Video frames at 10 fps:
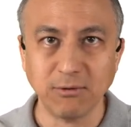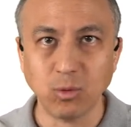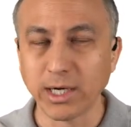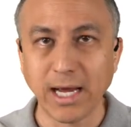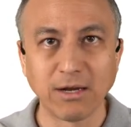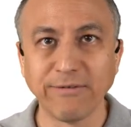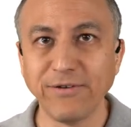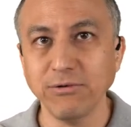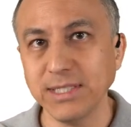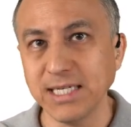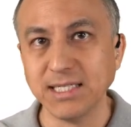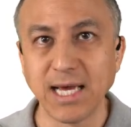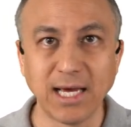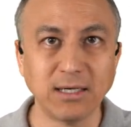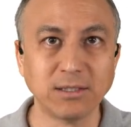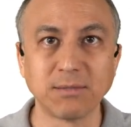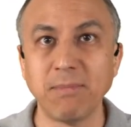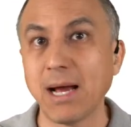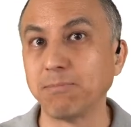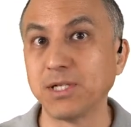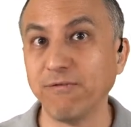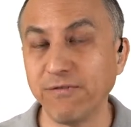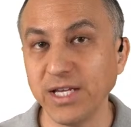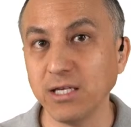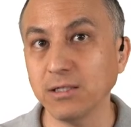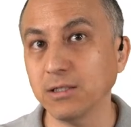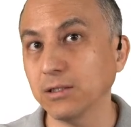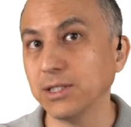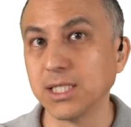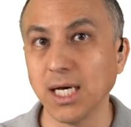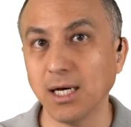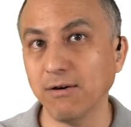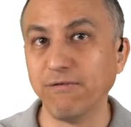to work out a few details, map some fields,